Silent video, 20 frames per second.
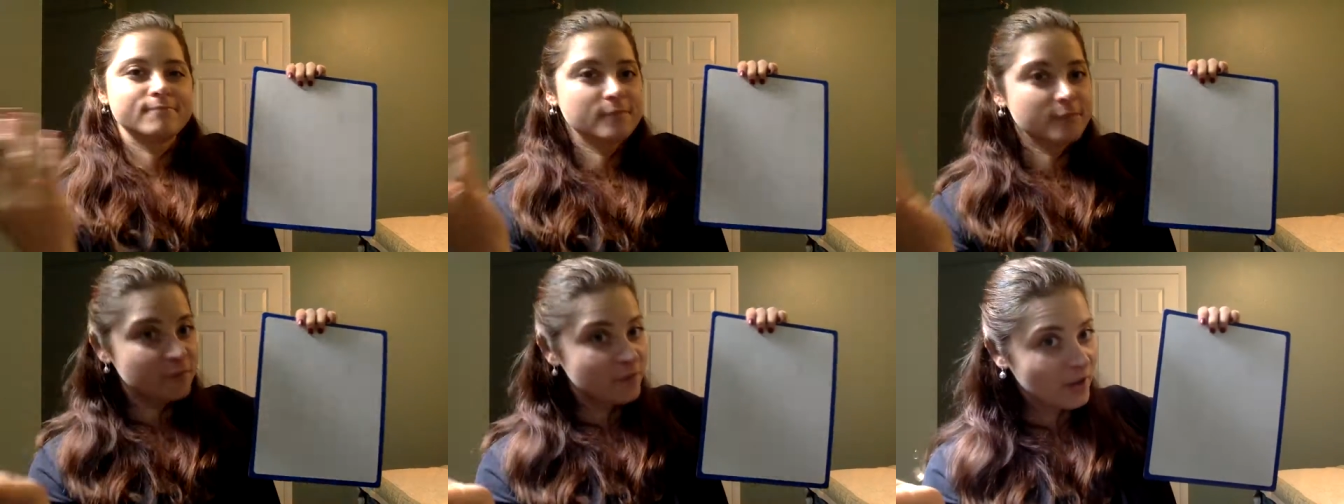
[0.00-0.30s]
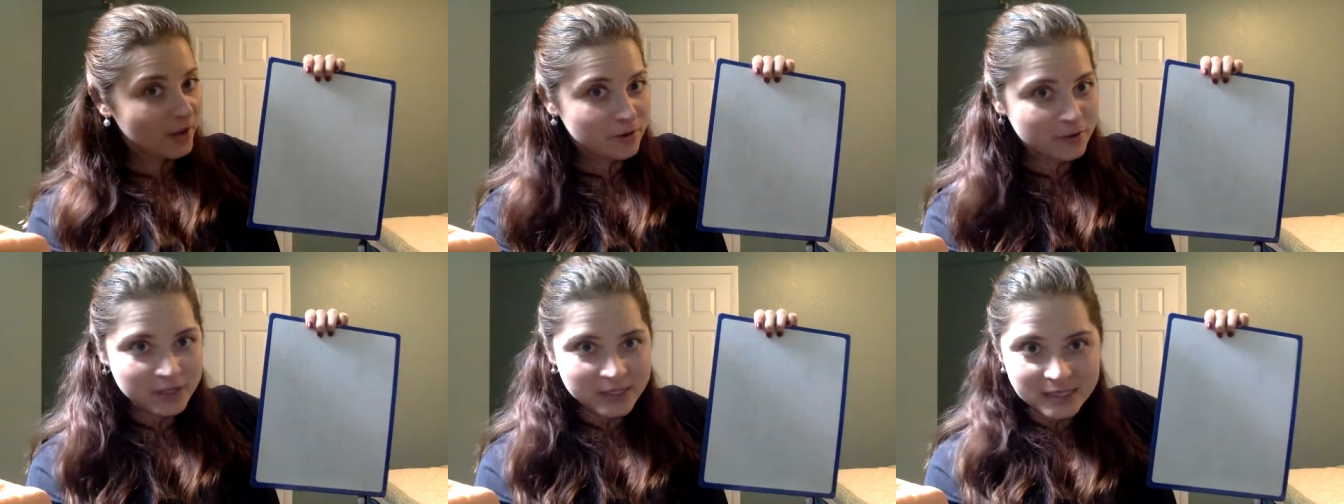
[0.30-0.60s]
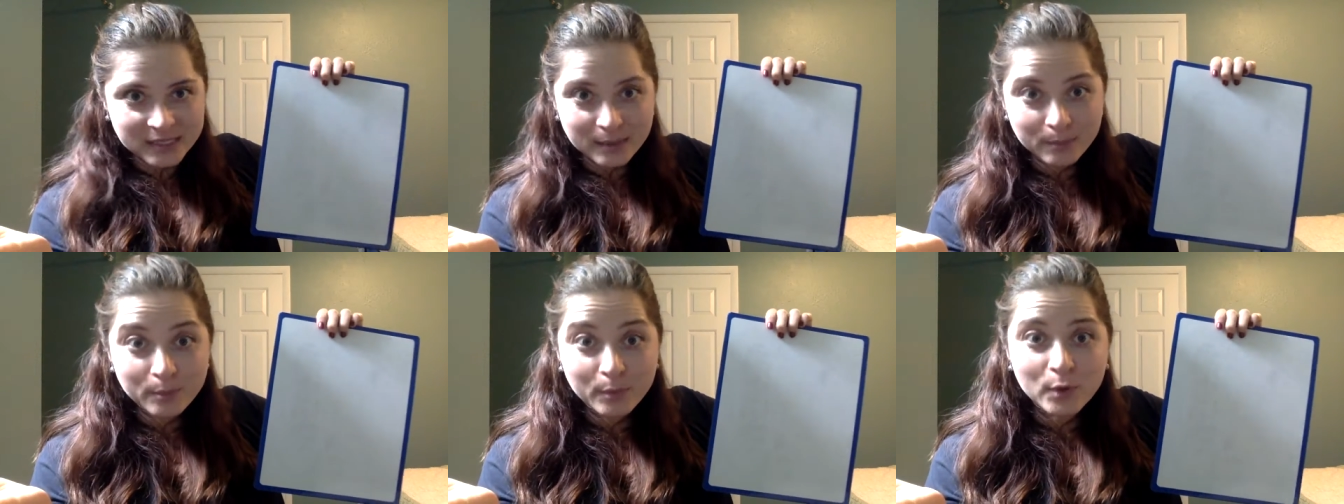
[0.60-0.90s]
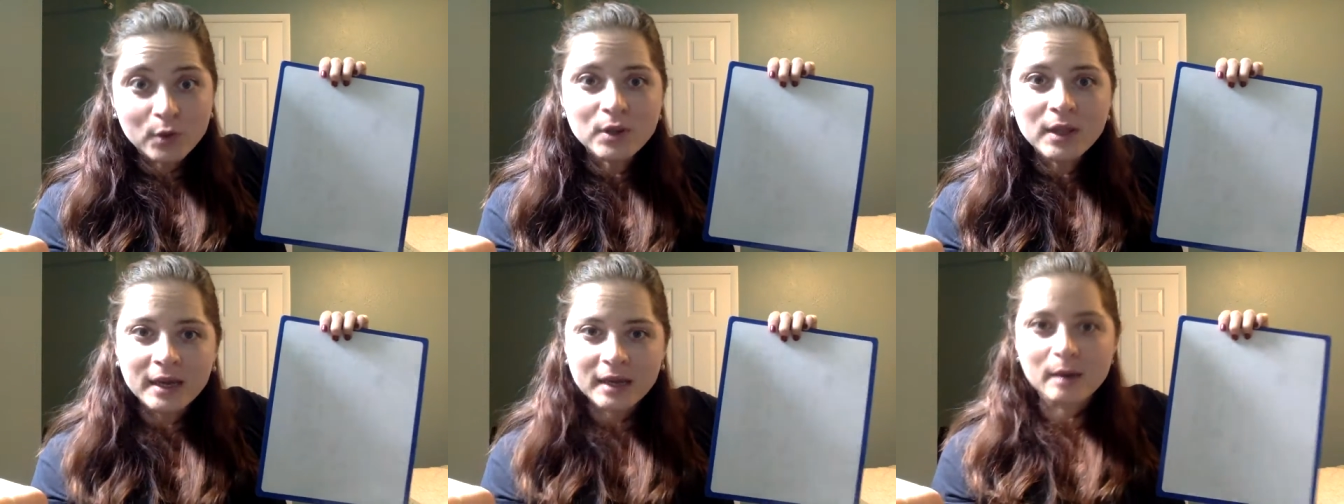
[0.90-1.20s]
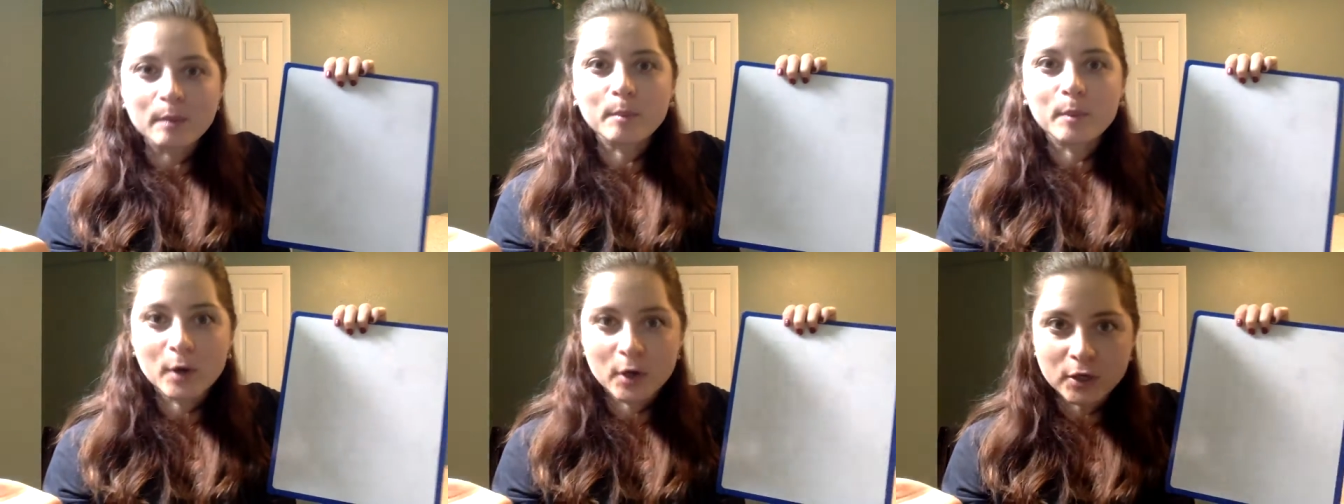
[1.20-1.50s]
very simple, like a
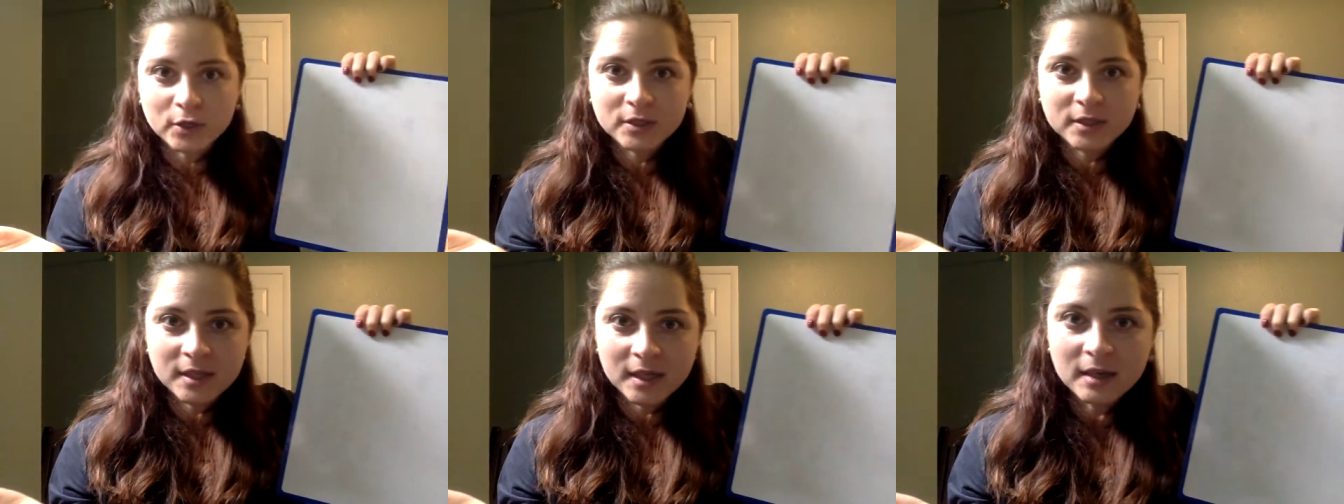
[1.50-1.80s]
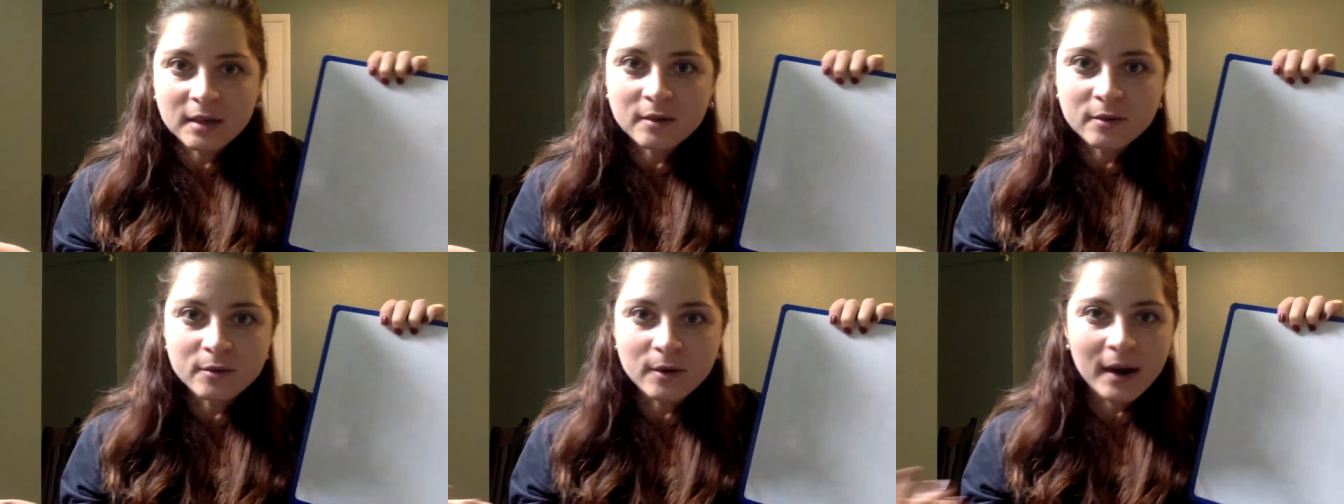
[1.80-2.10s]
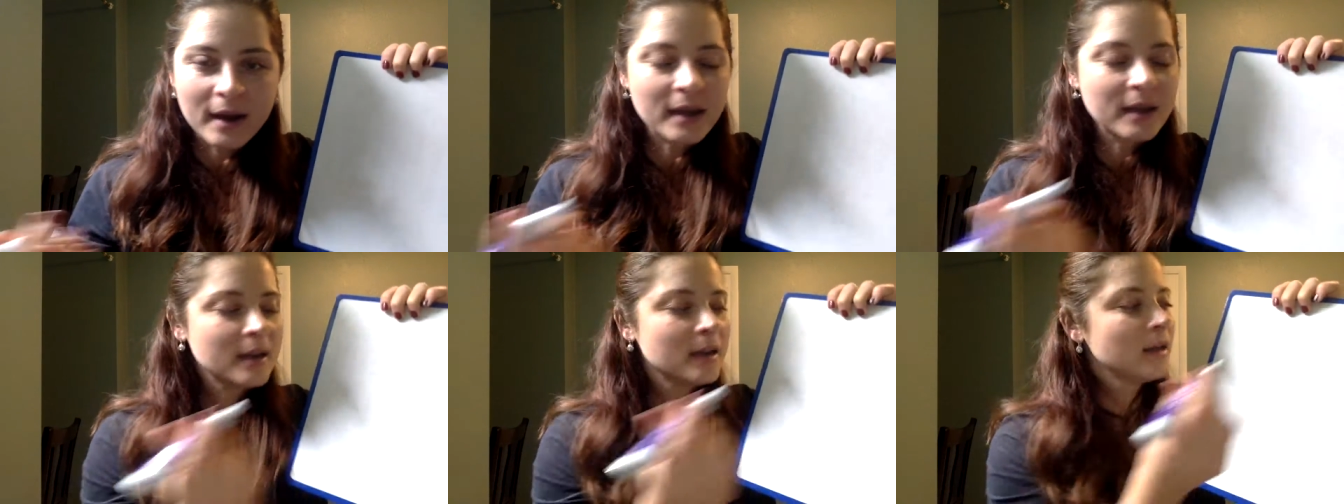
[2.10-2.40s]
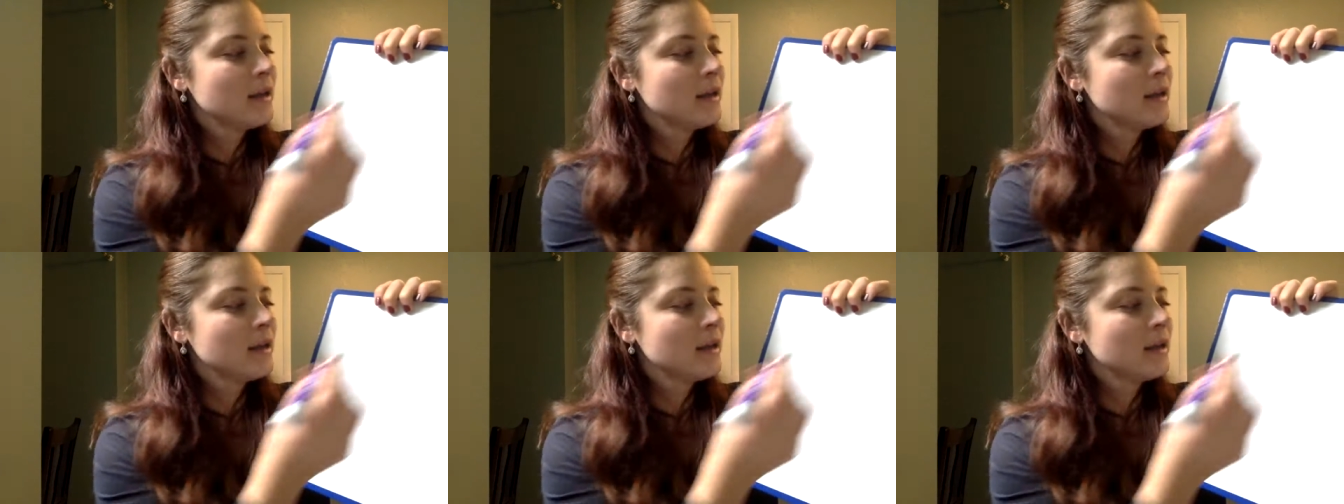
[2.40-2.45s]
person, right?